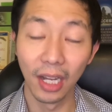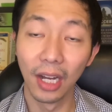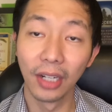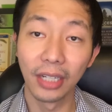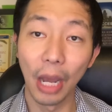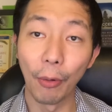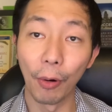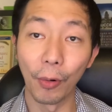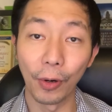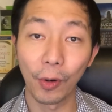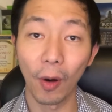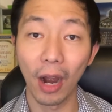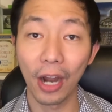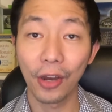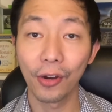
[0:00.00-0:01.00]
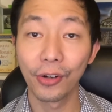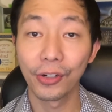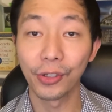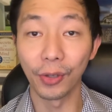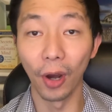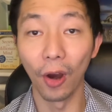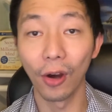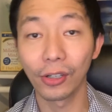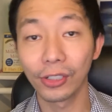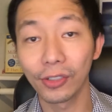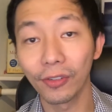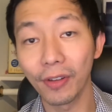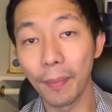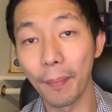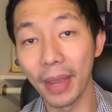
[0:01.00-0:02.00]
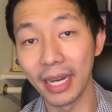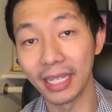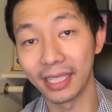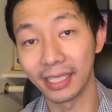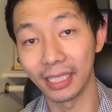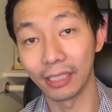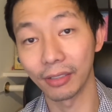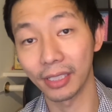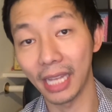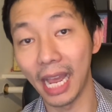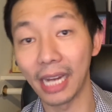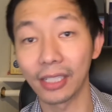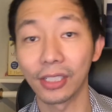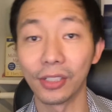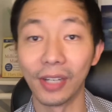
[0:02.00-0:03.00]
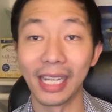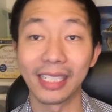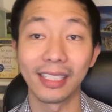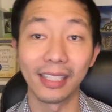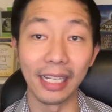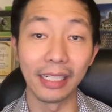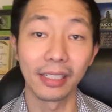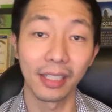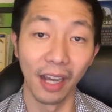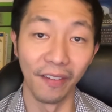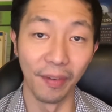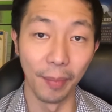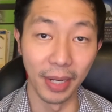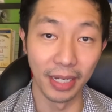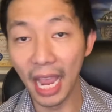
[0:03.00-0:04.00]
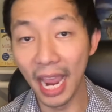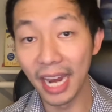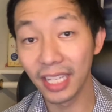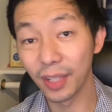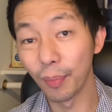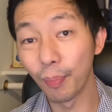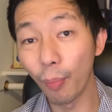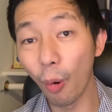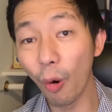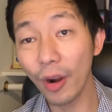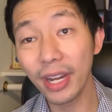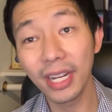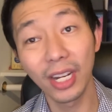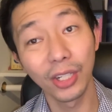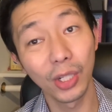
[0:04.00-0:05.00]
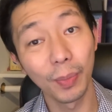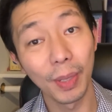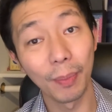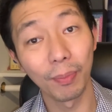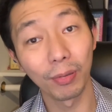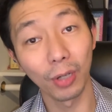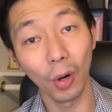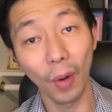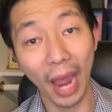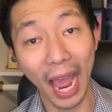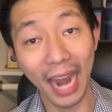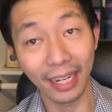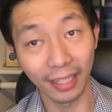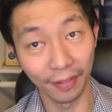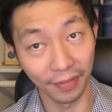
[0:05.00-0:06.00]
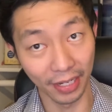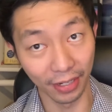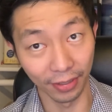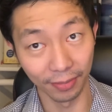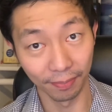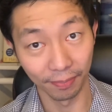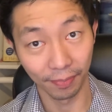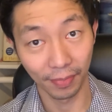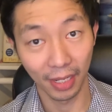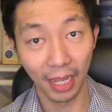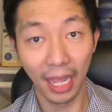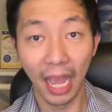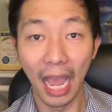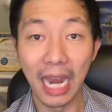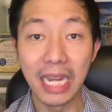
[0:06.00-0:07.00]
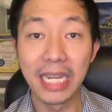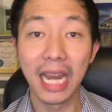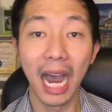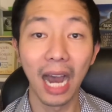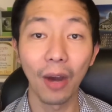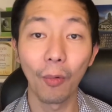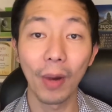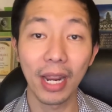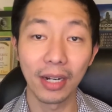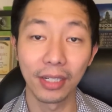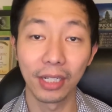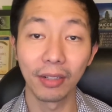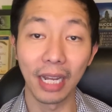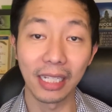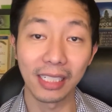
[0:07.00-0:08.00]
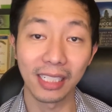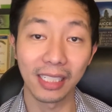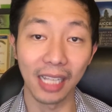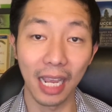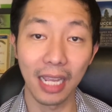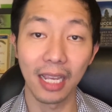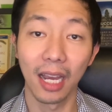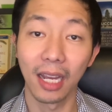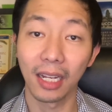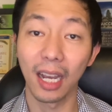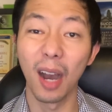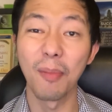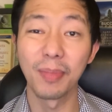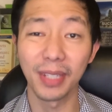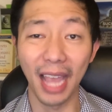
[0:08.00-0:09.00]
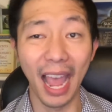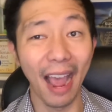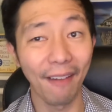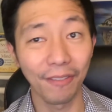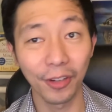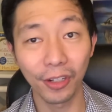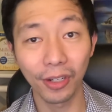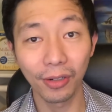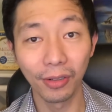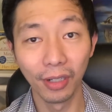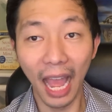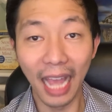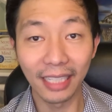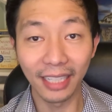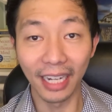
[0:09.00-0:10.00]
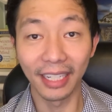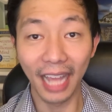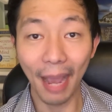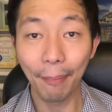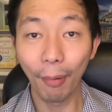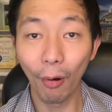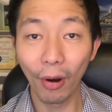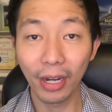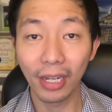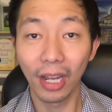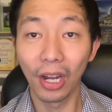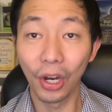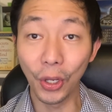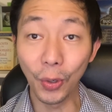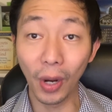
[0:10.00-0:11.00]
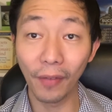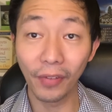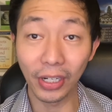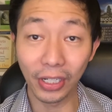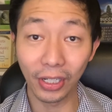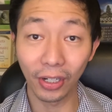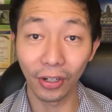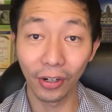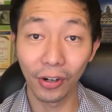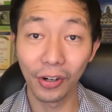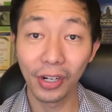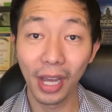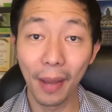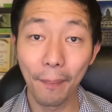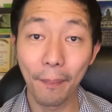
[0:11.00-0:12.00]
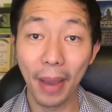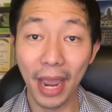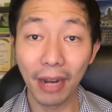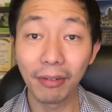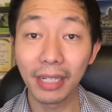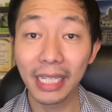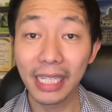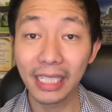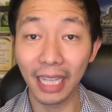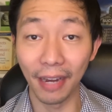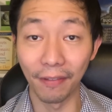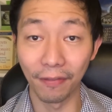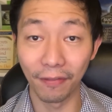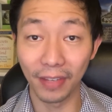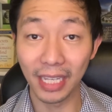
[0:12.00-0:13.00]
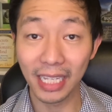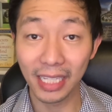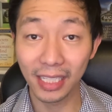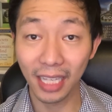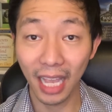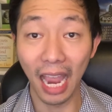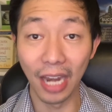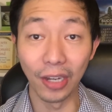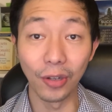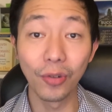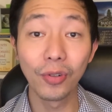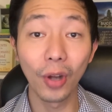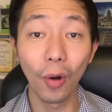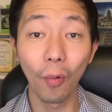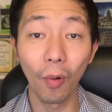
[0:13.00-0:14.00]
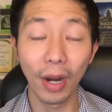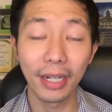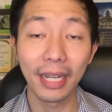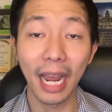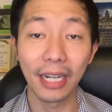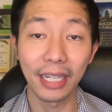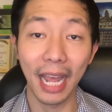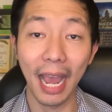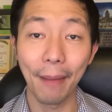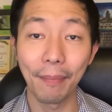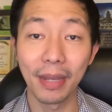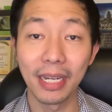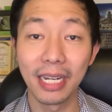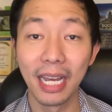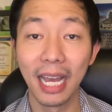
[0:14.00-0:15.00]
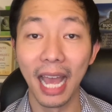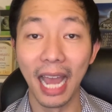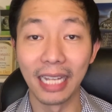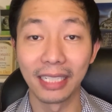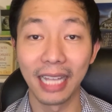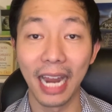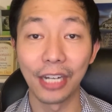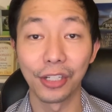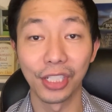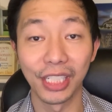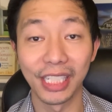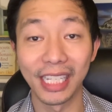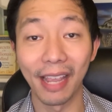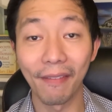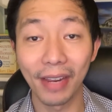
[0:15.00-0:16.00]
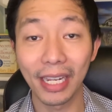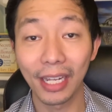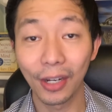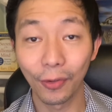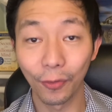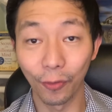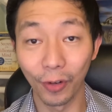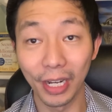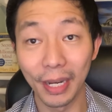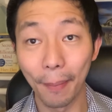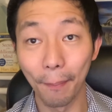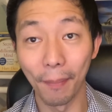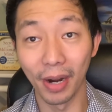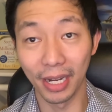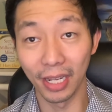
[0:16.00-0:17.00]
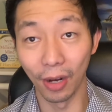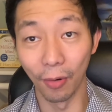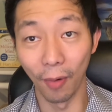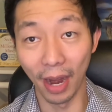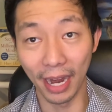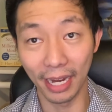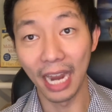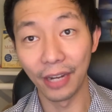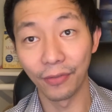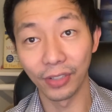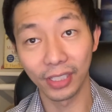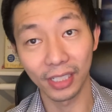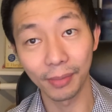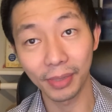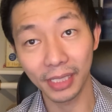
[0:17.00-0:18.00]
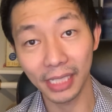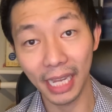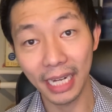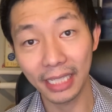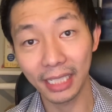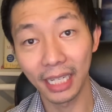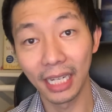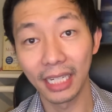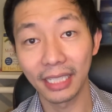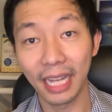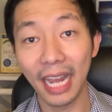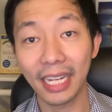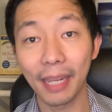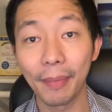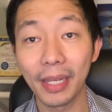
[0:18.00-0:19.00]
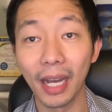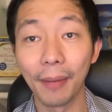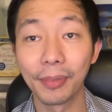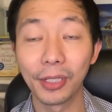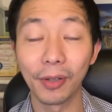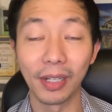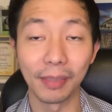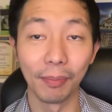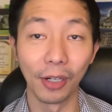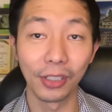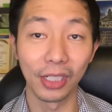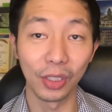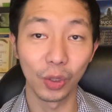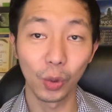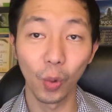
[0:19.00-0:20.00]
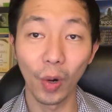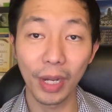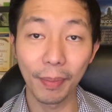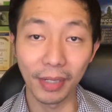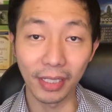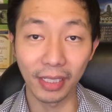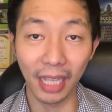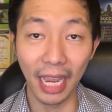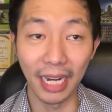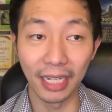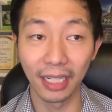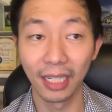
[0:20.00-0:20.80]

that will require you to also remit sales tax to that state's government. It is important to be proactive here and not wait until that state comes after you, as at that point you have incurred penalties and fees, and you don't want that to happen, as that is just giving free money away. And for some states, that can be up to as much as 20%